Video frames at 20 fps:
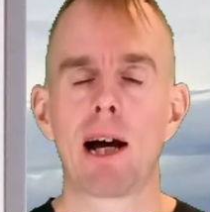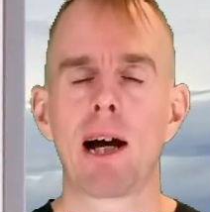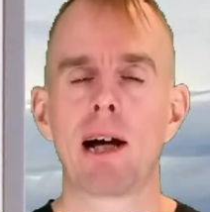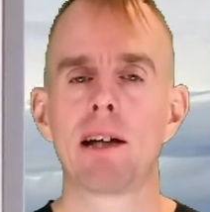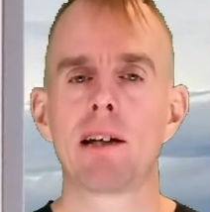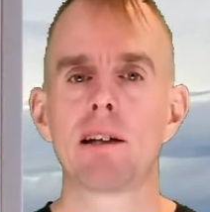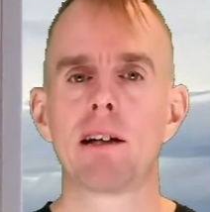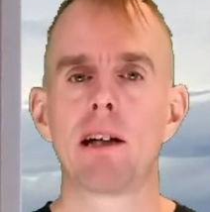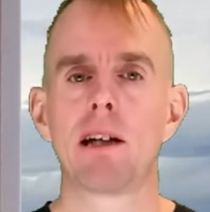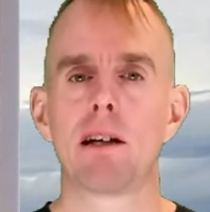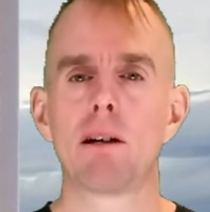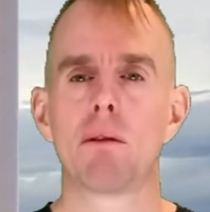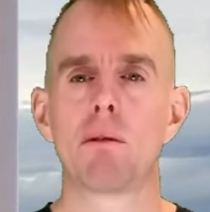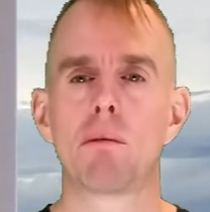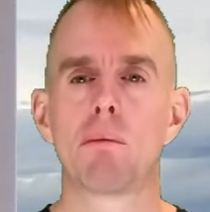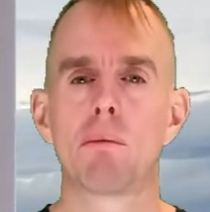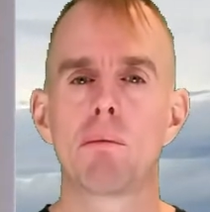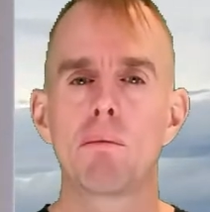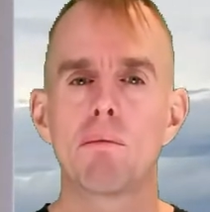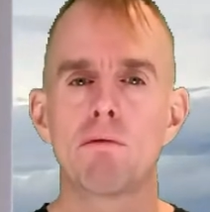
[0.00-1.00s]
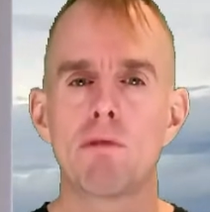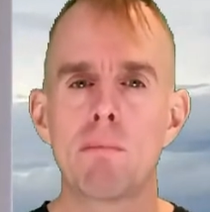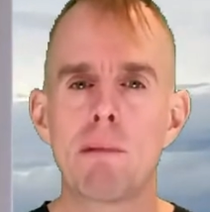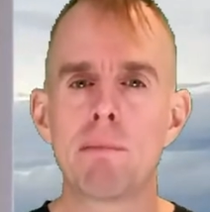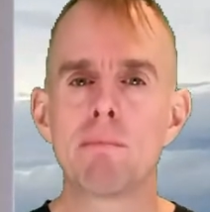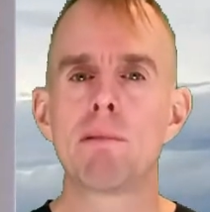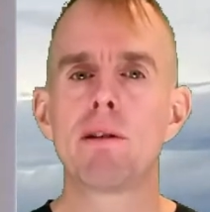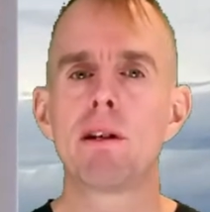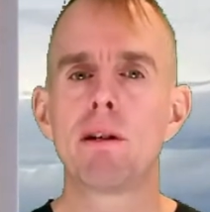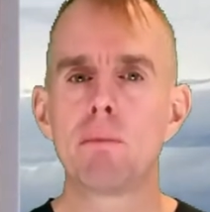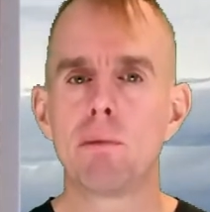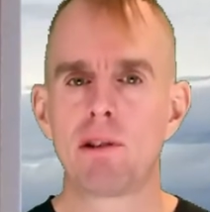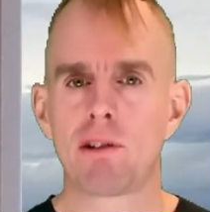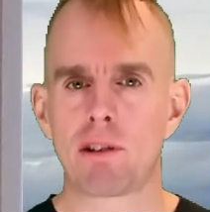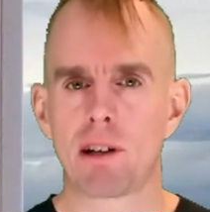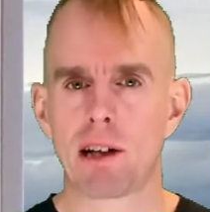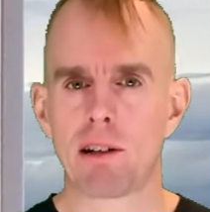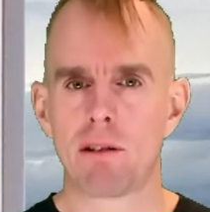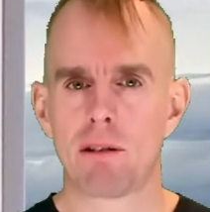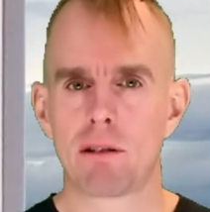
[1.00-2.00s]
And remember that we
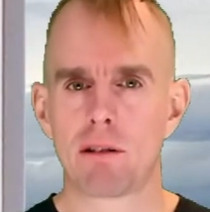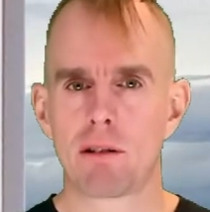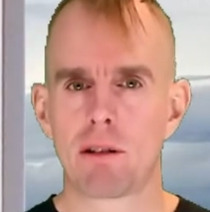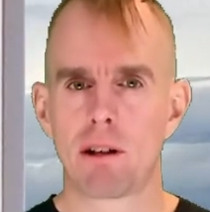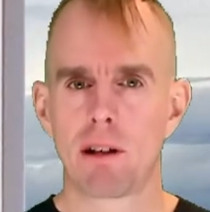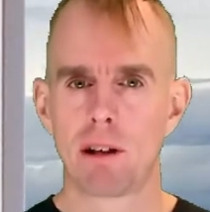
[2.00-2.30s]
said